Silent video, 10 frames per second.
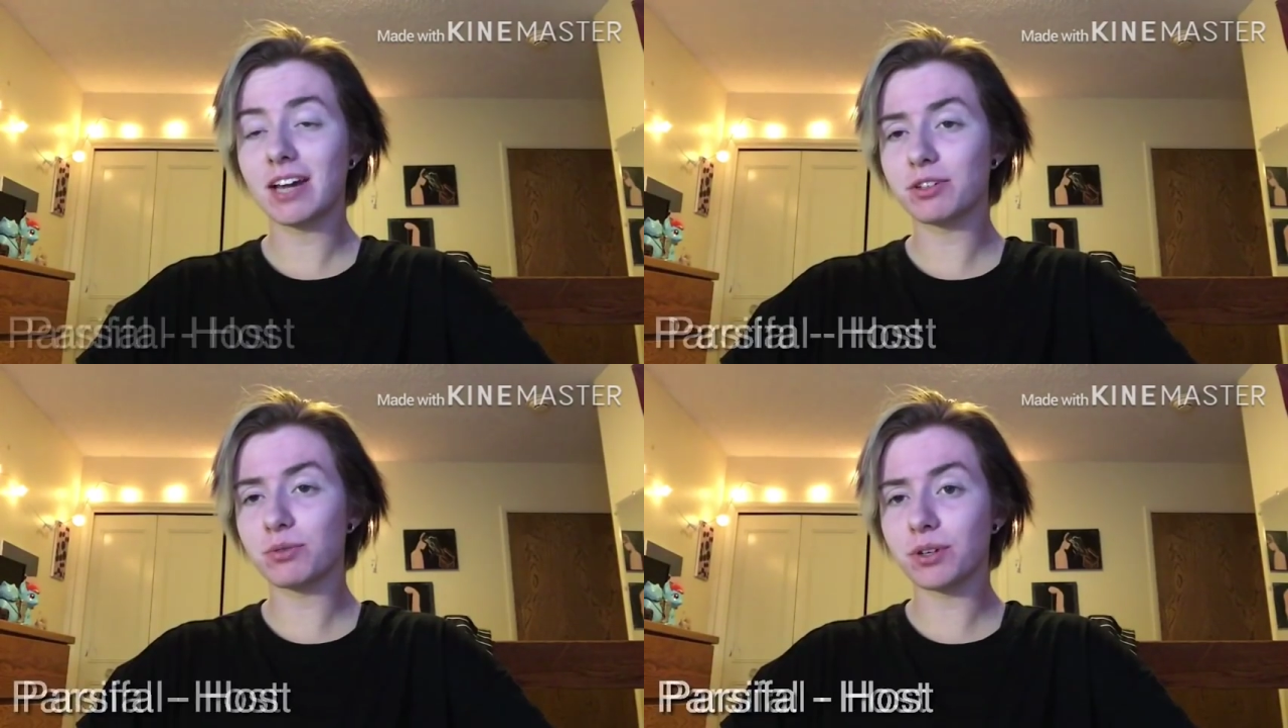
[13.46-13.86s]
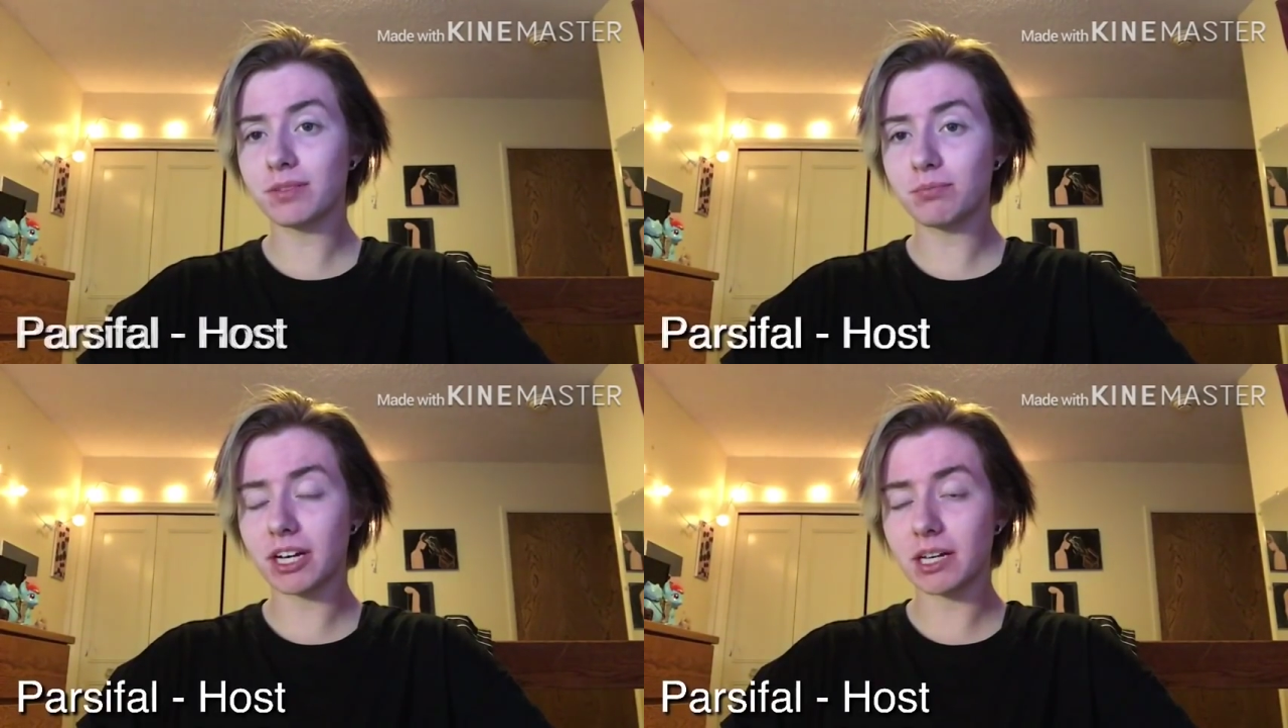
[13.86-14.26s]

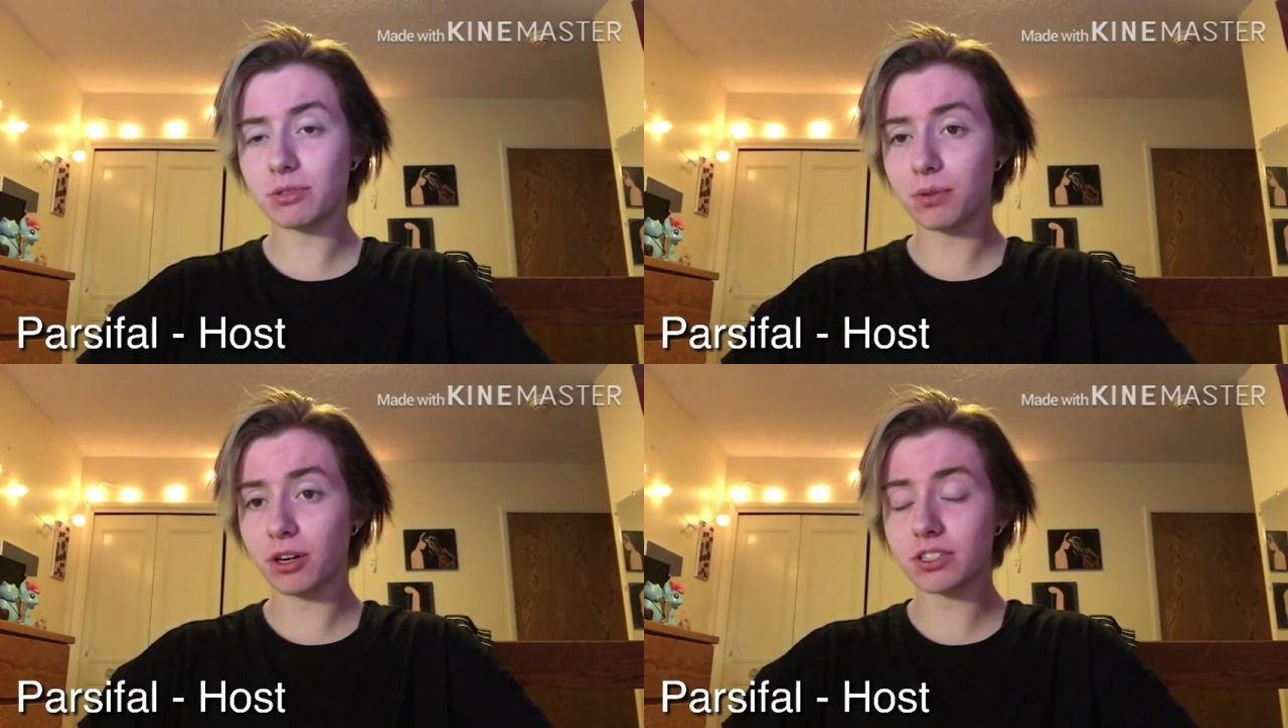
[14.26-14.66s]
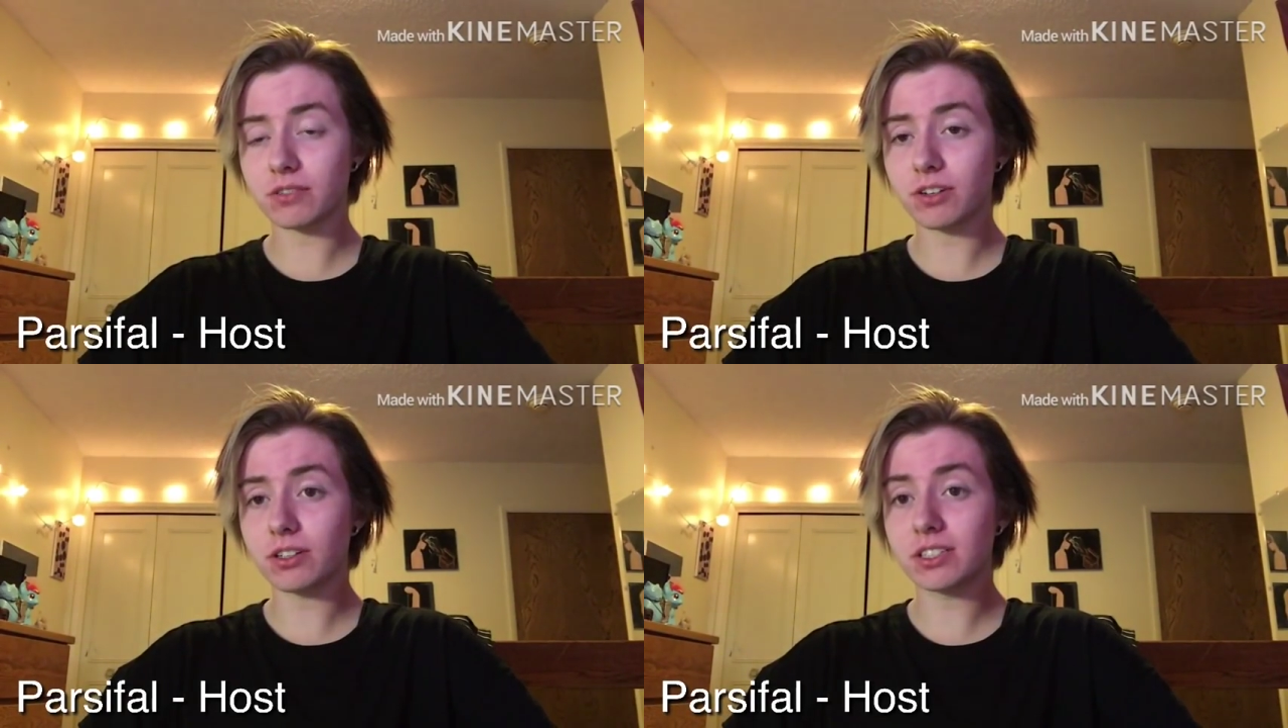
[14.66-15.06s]
everyone, my name is
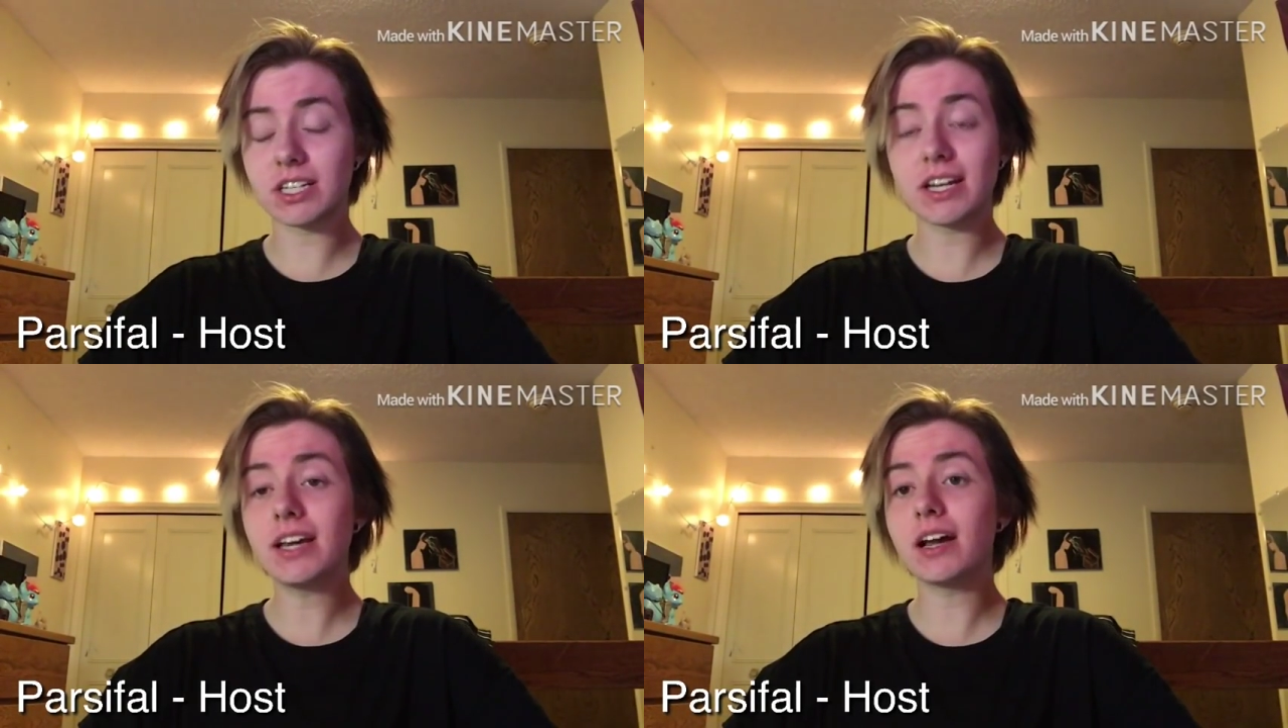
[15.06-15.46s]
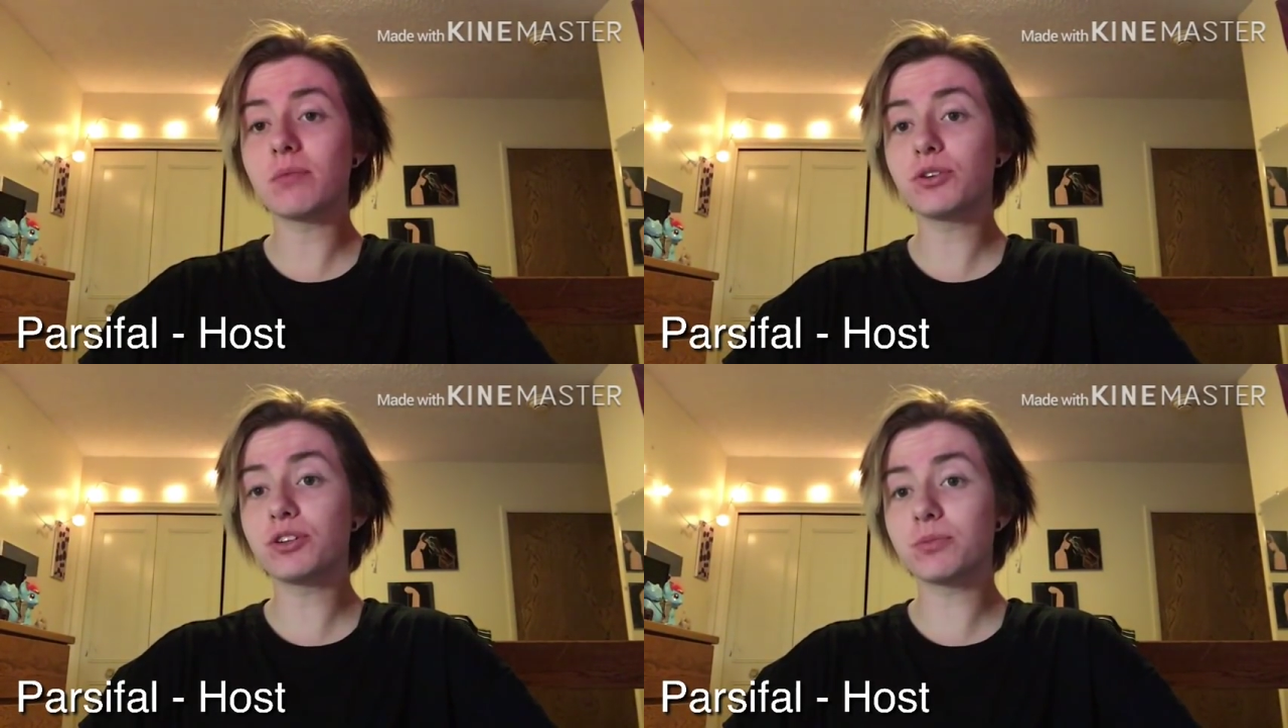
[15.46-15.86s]
Parsifal and today
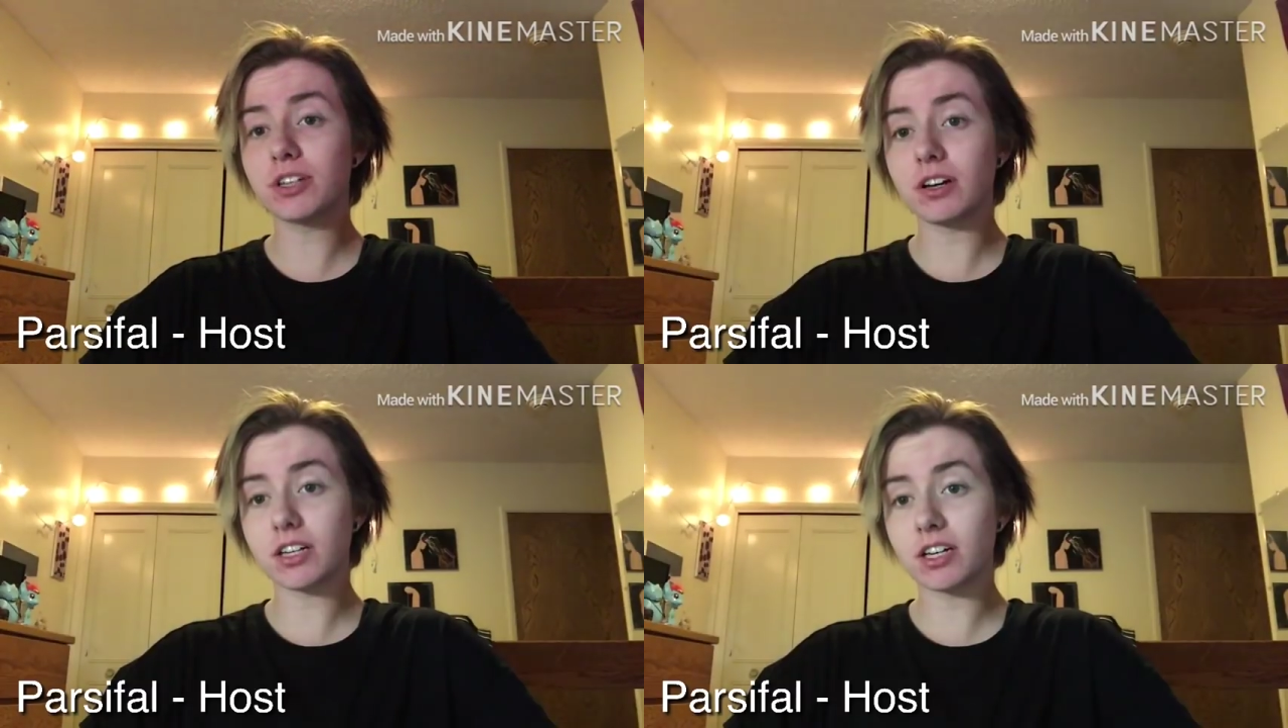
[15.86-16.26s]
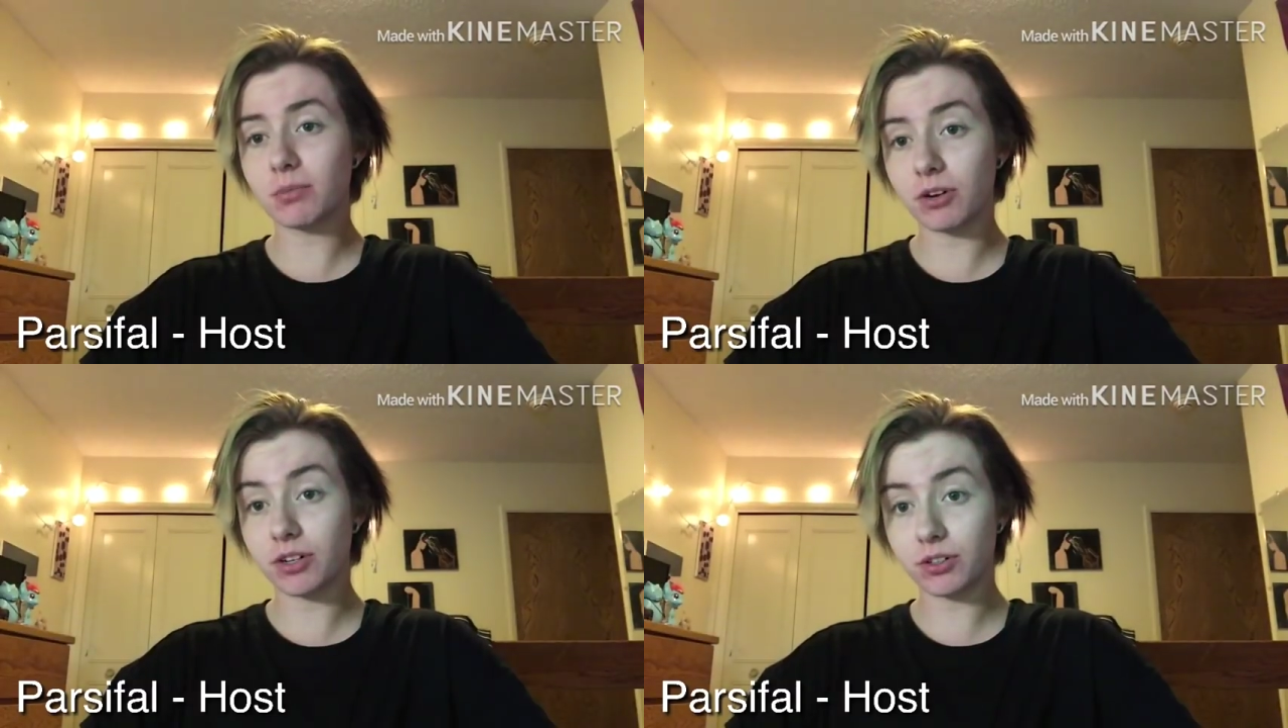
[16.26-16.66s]
I'm going to be talking
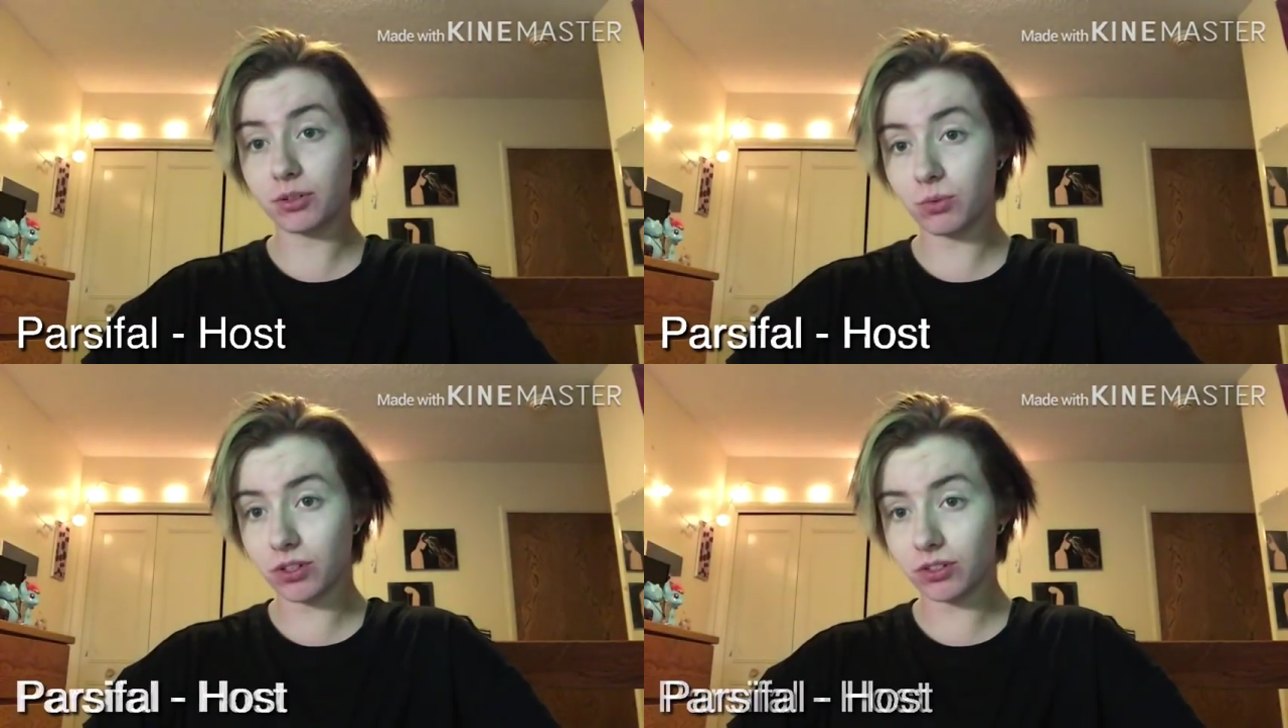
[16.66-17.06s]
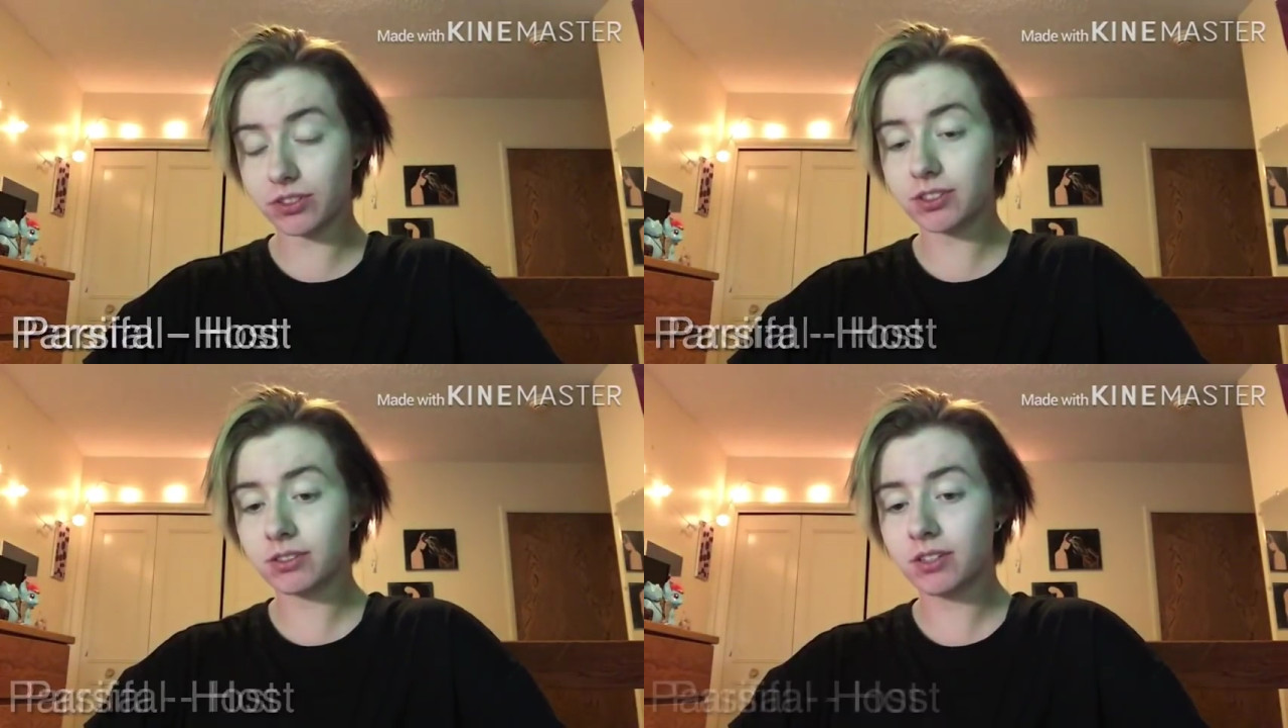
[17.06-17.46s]
about inner
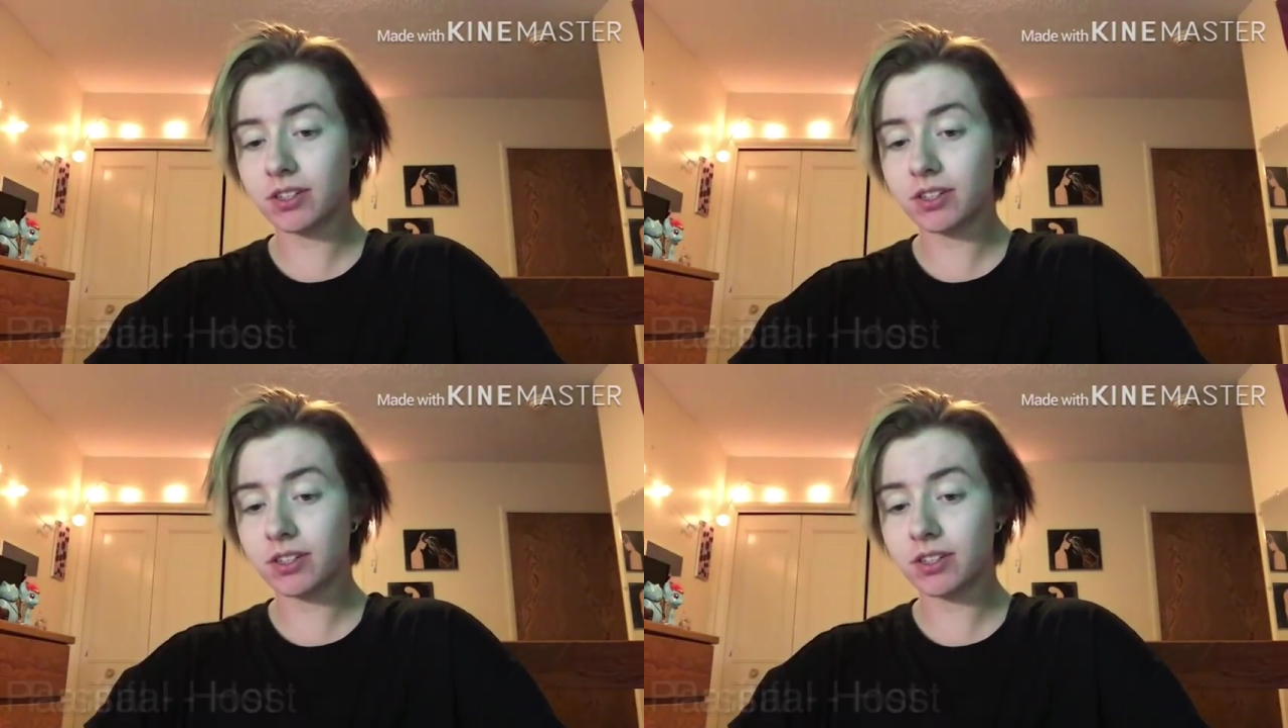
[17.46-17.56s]
worlds.